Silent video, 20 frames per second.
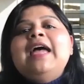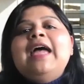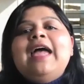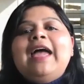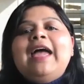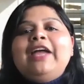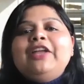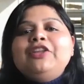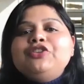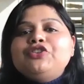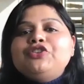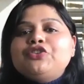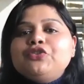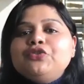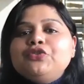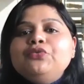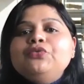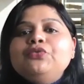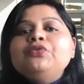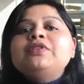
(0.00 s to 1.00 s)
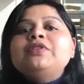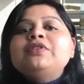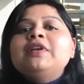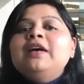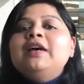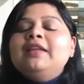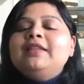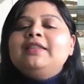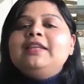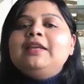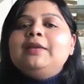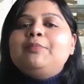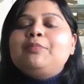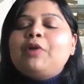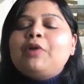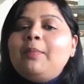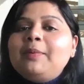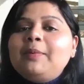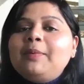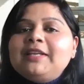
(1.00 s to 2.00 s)
and choose the
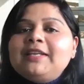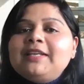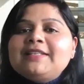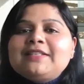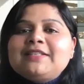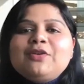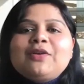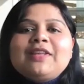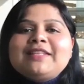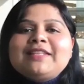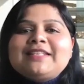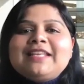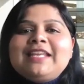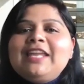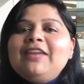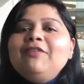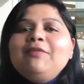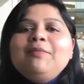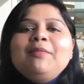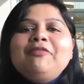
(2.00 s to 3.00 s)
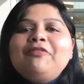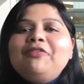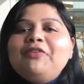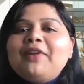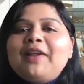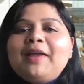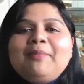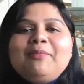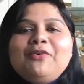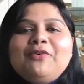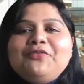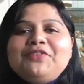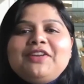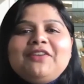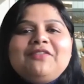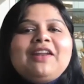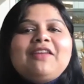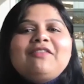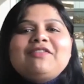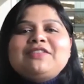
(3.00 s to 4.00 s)
properties. You can see, even before I moved
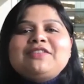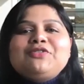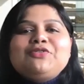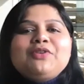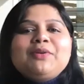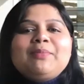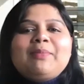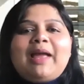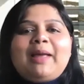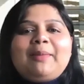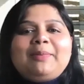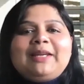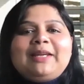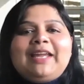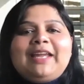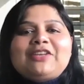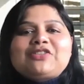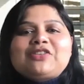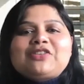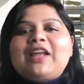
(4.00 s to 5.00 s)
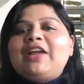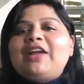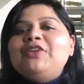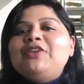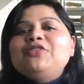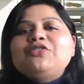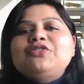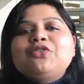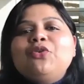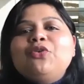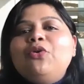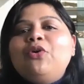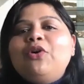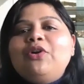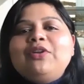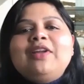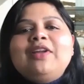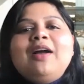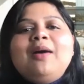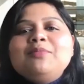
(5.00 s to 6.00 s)
here, when I was doing my application, I used to go
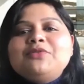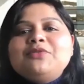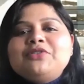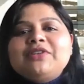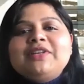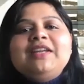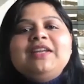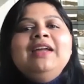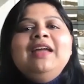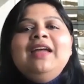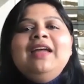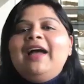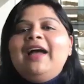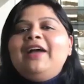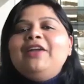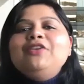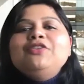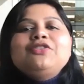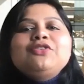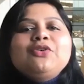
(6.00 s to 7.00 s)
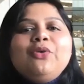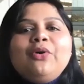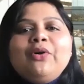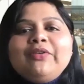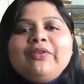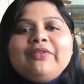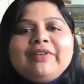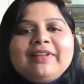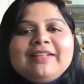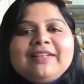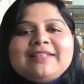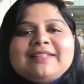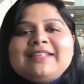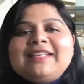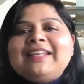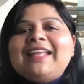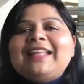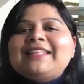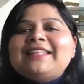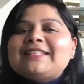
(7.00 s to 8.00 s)
on Gumtree, I used to go on real
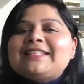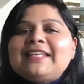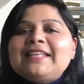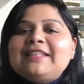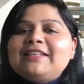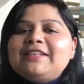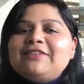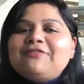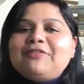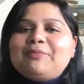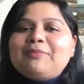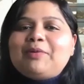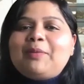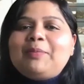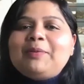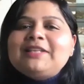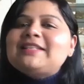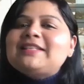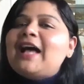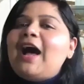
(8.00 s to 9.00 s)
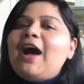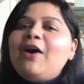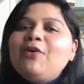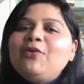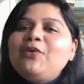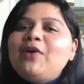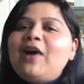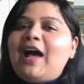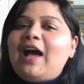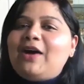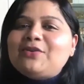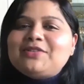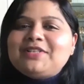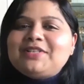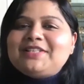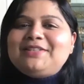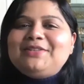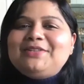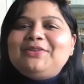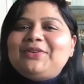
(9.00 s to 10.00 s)
estate and see the different properties, how
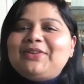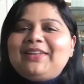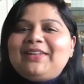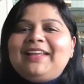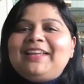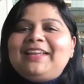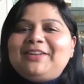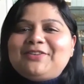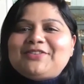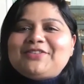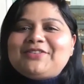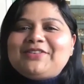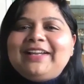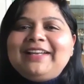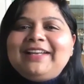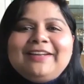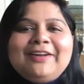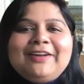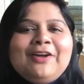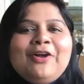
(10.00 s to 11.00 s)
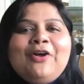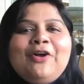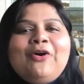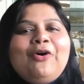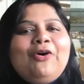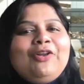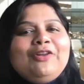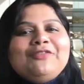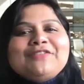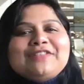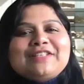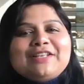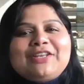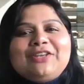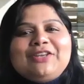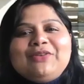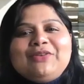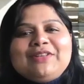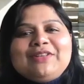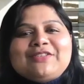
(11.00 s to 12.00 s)
houses look like in Australia. All of us are
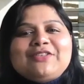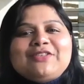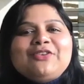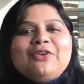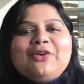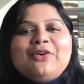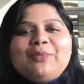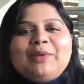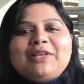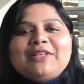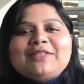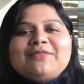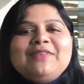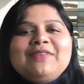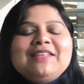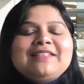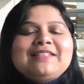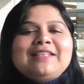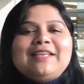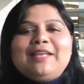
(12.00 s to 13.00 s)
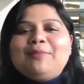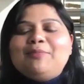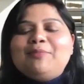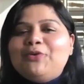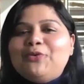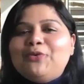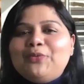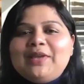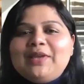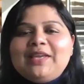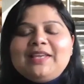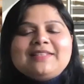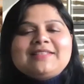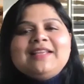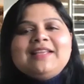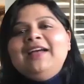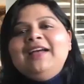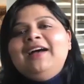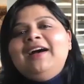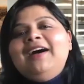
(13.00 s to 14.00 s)
curious to know, because we see in movies
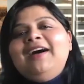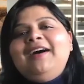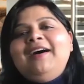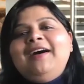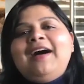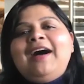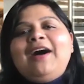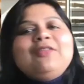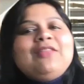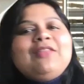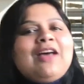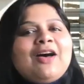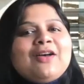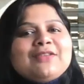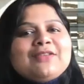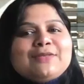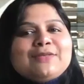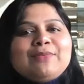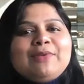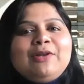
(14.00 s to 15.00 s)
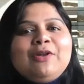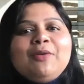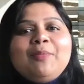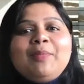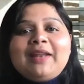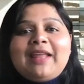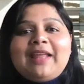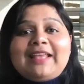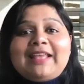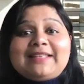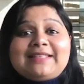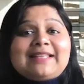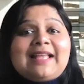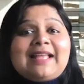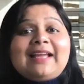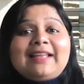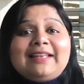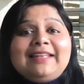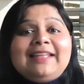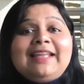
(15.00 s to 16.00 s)
how the houses will look, but
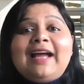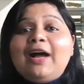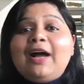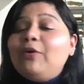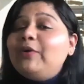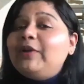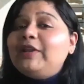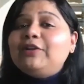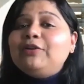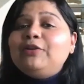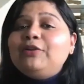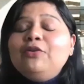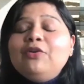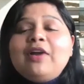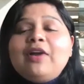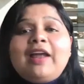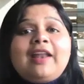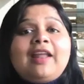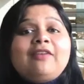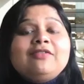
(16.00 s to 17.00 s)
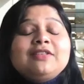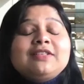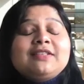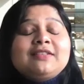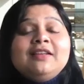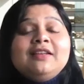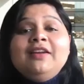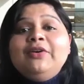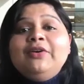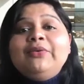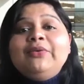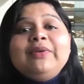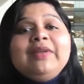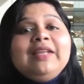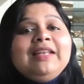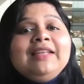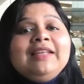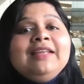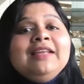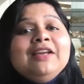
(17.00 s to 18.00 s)
exactly how it will look. And I was
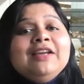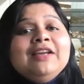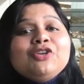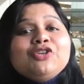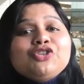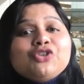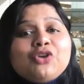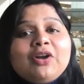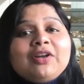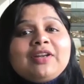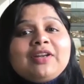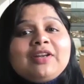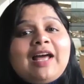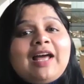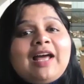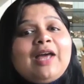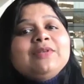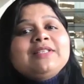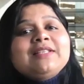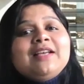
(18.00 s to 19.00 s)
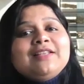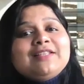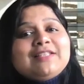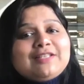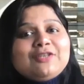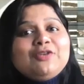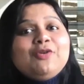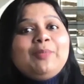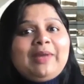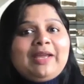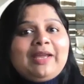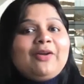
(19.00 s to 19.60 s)
really shocked. I was dreaming